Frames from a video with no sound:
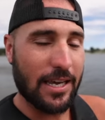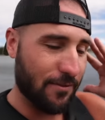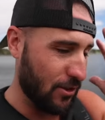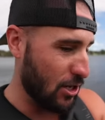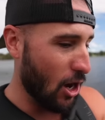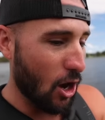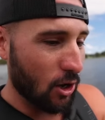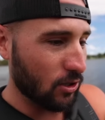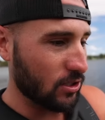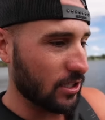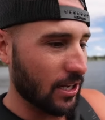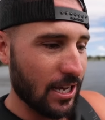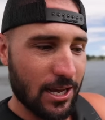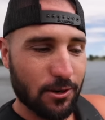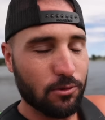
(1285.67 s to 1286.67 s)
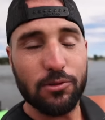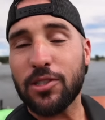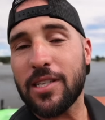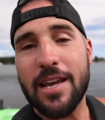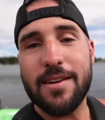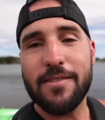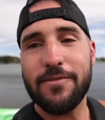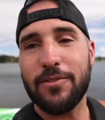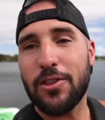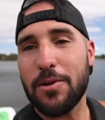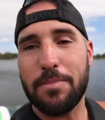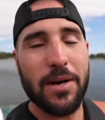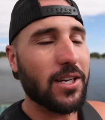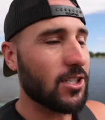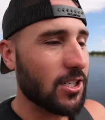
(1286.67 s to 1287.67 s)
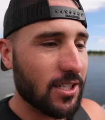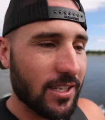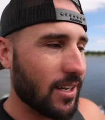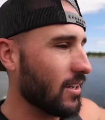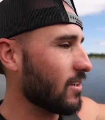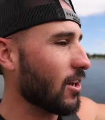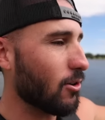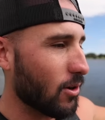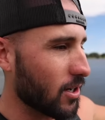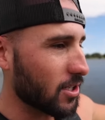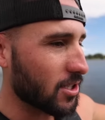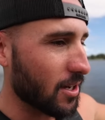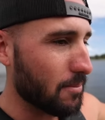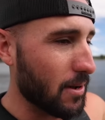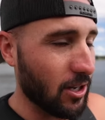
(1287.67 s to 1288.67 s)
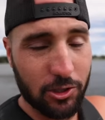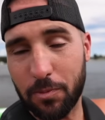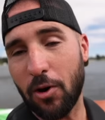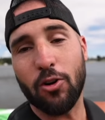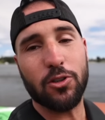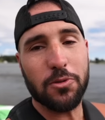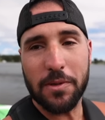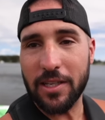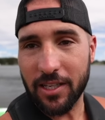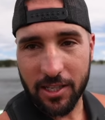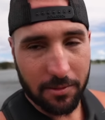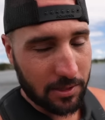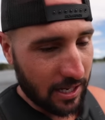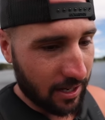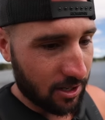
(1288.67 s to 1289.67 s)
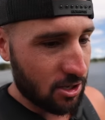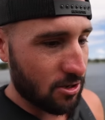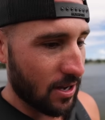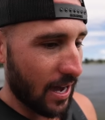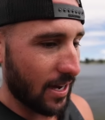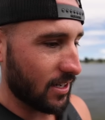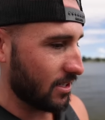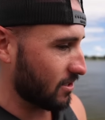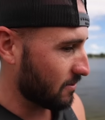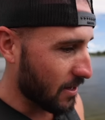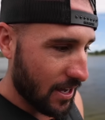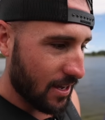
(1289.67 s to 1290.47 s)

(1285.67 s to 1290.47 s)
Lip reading: If you don't, we'll save the budget and go on to something else. But ultimately it comes down to you guys.